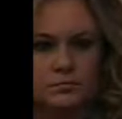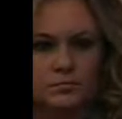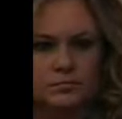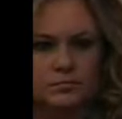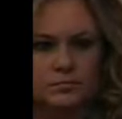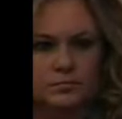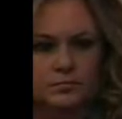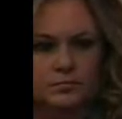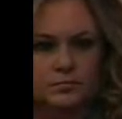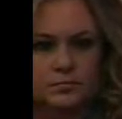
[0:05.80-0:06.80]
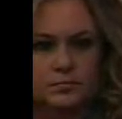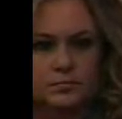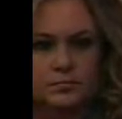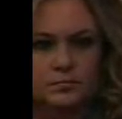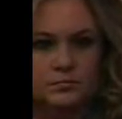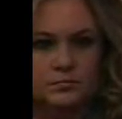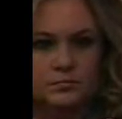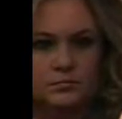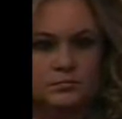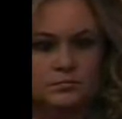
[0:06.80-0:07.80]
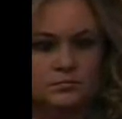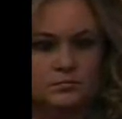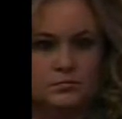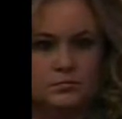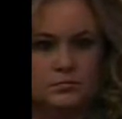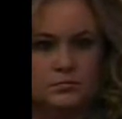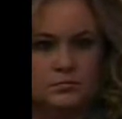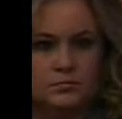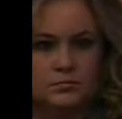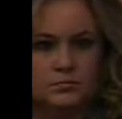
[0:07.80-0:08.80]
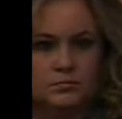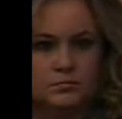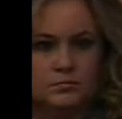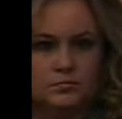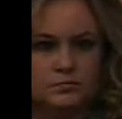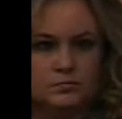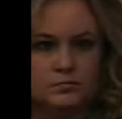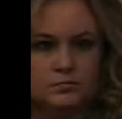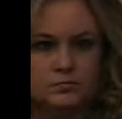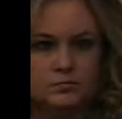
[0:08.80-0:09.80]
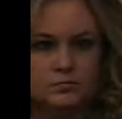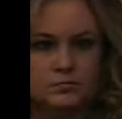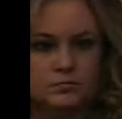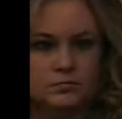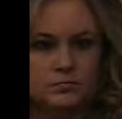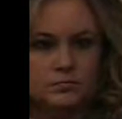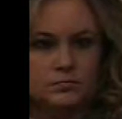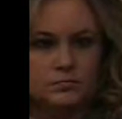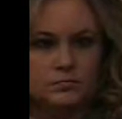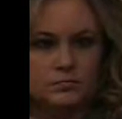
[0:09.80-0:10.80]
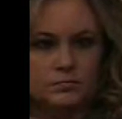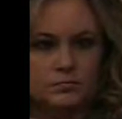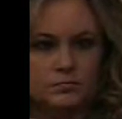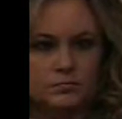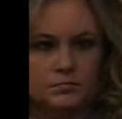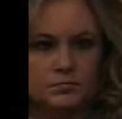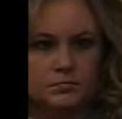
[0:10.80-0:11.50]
The person shown says nothing.